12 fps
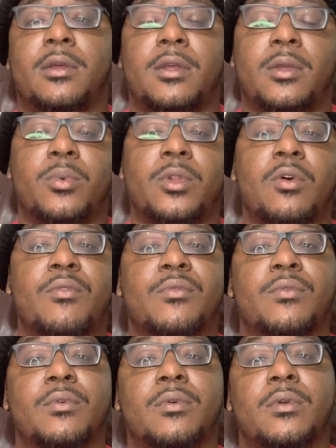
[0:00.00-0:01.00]
He went
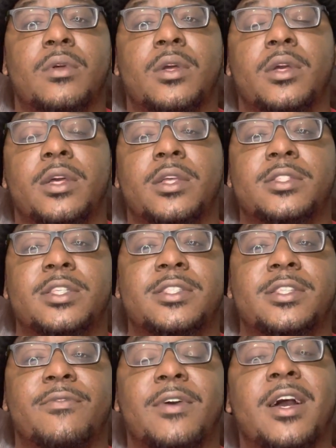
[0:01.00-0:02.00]
over
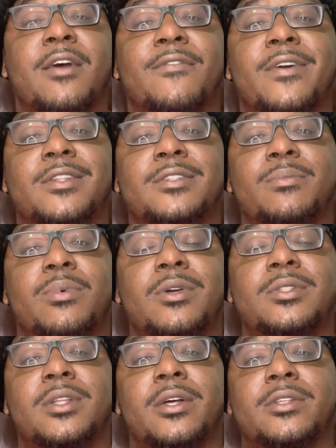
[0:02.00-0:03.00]
65 fantasy
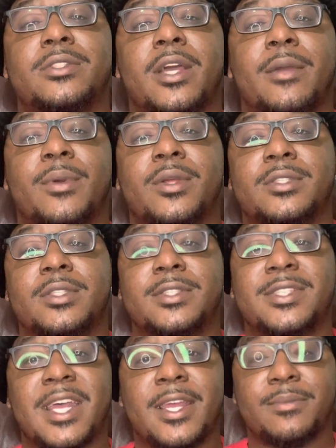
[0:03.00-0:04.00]
points last game against the
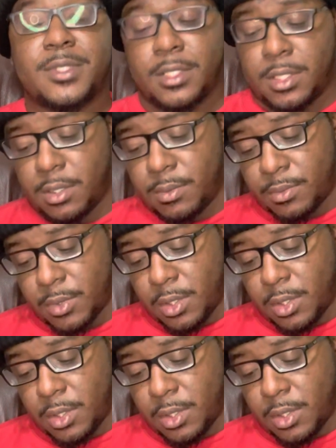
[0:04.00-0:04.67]
same team.